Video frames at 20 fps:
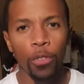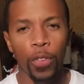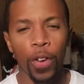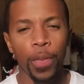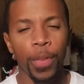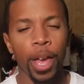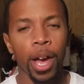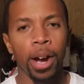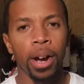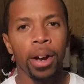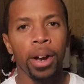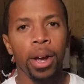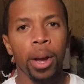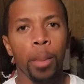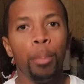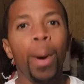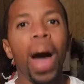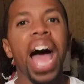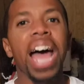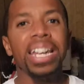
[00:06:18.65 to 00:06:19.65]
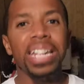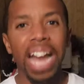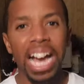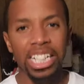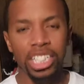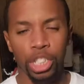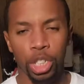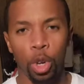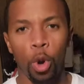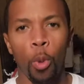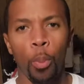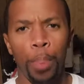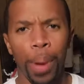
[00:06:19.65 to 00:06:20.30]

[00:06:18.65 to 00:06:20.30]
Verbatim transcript: for their biological